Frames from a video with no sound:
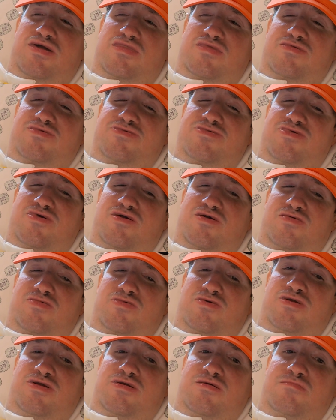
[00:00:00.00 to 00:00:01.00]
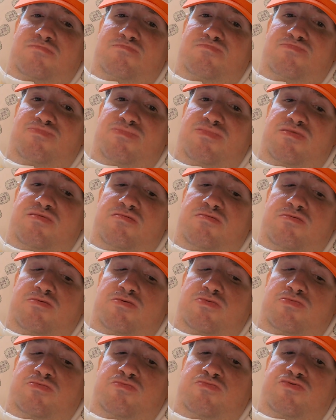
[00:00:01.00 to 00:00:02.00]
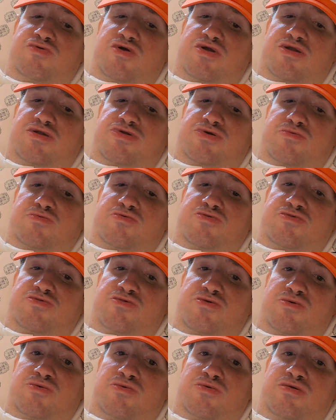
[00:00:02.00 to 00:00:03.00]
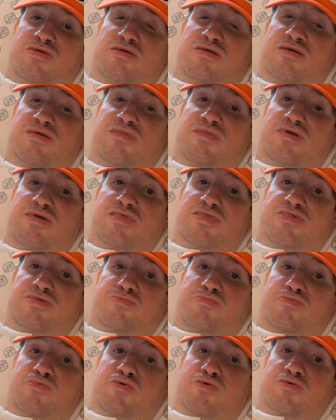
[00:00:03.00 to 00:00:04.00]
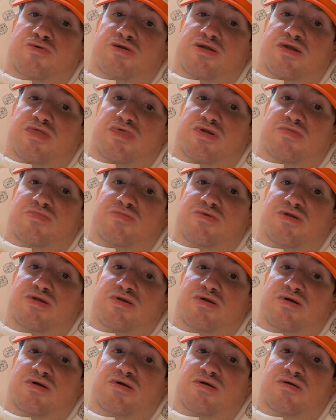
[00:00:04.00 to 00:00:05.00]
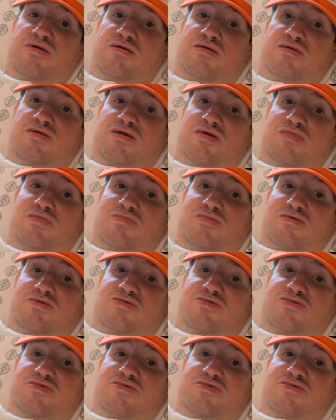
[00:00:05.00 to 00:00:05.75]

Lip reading: it slightly, Ushanko still needs some work getting the